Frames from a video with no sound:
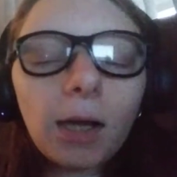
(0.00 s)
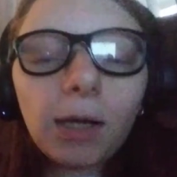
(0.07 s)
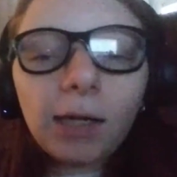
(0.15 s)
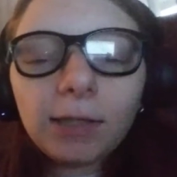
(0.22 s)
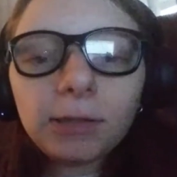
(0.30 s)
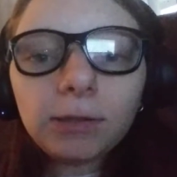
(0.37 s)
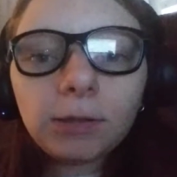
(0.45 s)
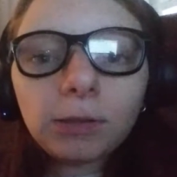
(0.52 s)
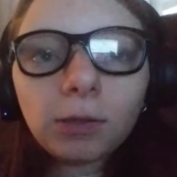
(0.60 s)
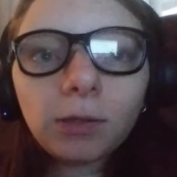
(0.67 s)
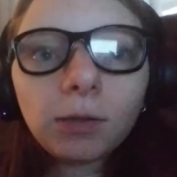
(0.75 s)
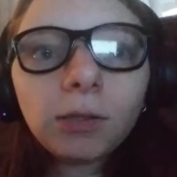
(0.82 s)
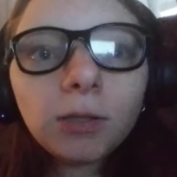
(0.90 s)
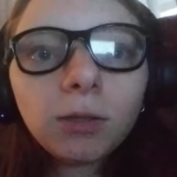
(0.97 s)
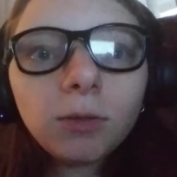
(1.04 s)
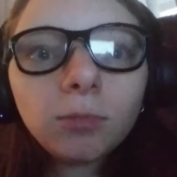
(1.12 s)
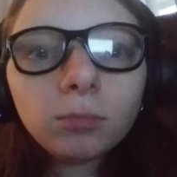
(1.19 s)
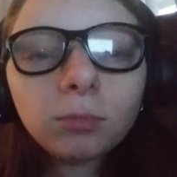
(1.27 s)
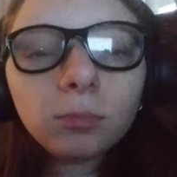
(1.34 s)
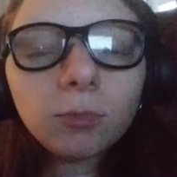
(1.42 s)
I started
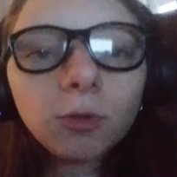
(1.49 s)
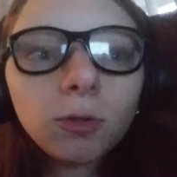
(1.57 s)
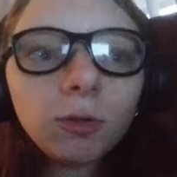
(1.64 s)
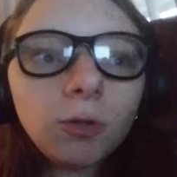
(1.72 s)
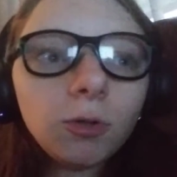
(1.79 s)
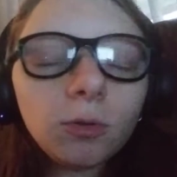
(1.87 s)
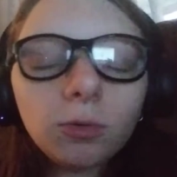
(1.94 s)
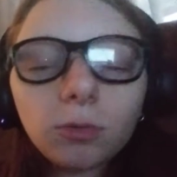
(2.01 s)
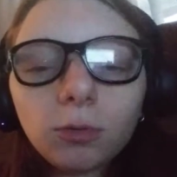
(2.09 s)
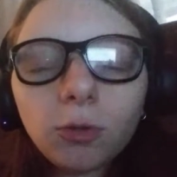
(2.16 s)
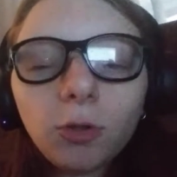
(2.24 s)
to do